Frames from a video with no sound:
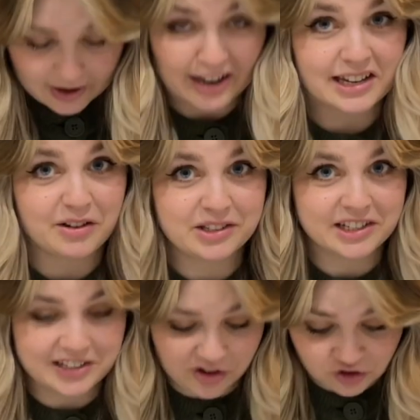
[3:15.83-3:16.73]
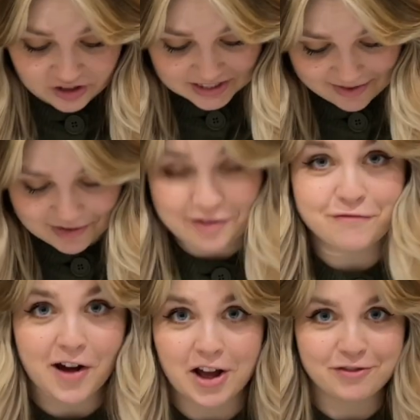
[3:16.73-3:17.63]
Okay, now
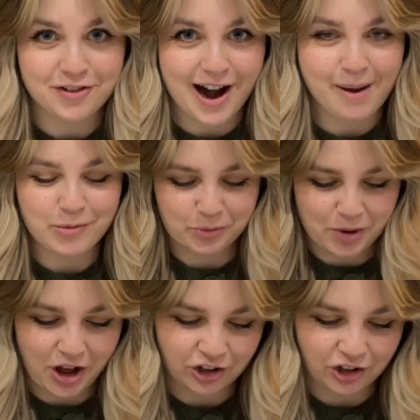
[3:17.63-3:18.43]
675 grams per